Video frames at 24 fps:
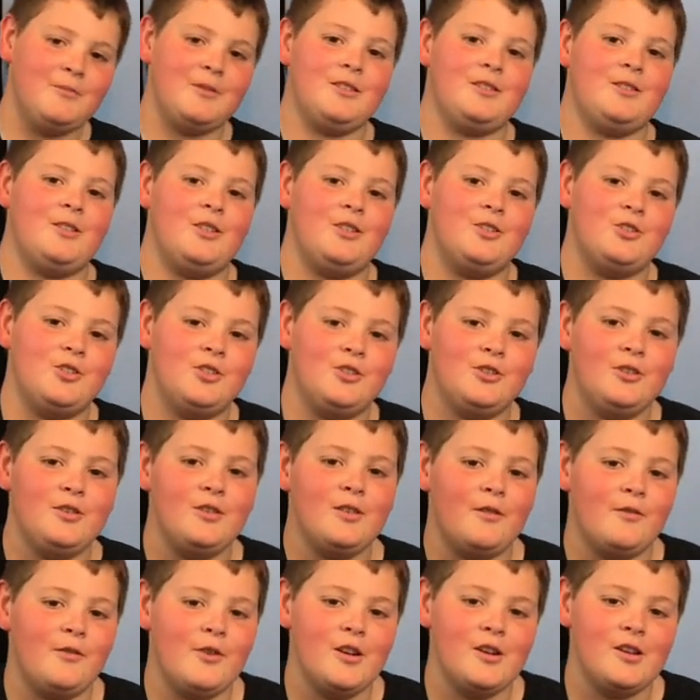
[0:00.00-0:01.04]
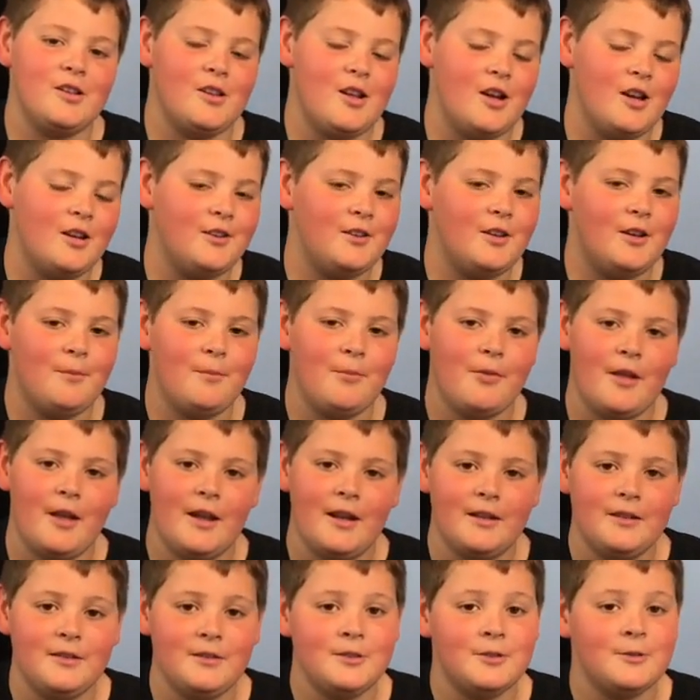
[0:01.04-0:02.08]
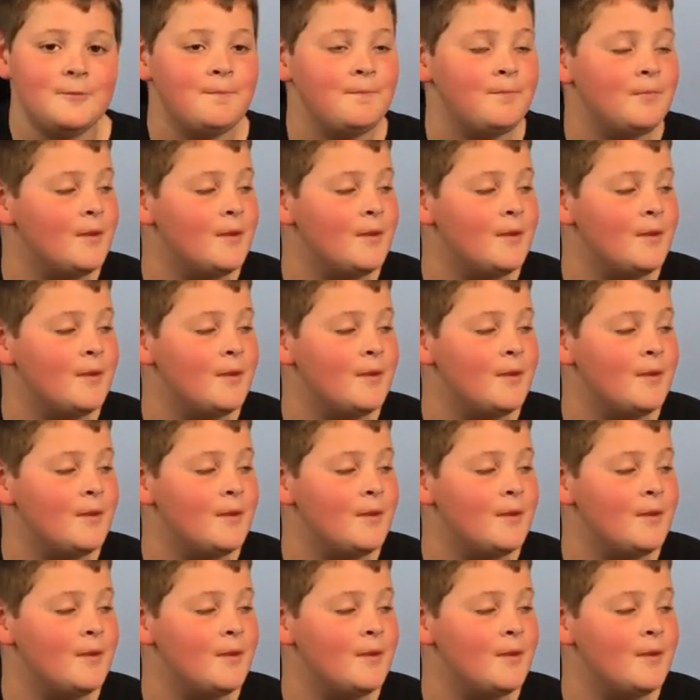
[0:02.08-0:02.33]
decisions, I've done a lot of dumb things.